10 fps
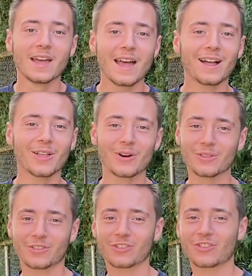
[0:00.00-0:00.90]
Hello,
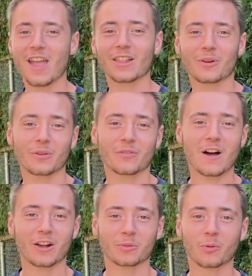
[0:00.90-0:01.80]
this is Taylor with
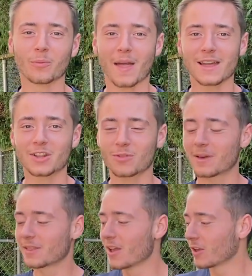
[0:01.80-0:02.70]
Fox Pool
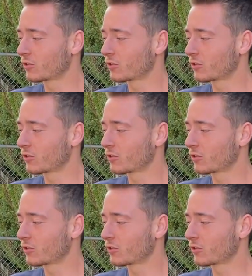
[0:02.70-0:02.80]
Management.